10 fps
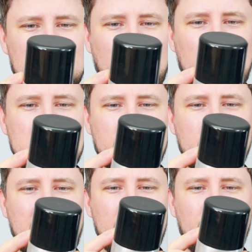Sprays
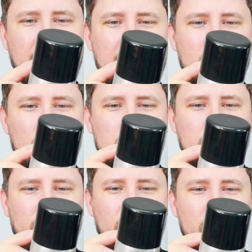from every angle
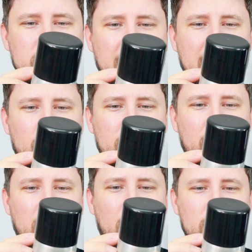to infuse hair
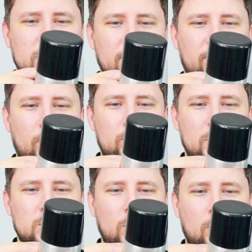with lush
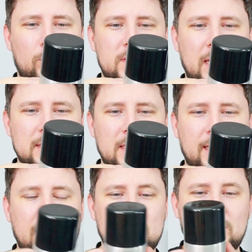fullness while
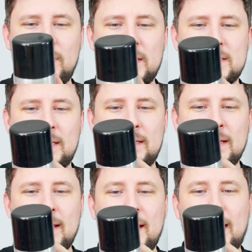protecting against
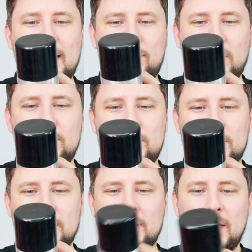humidity and
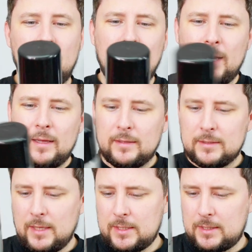pollution.
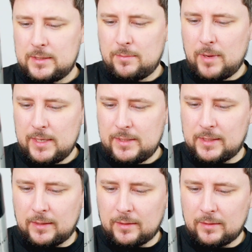This is
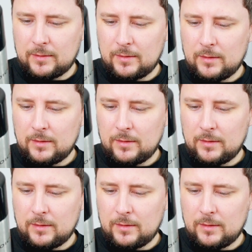amazing.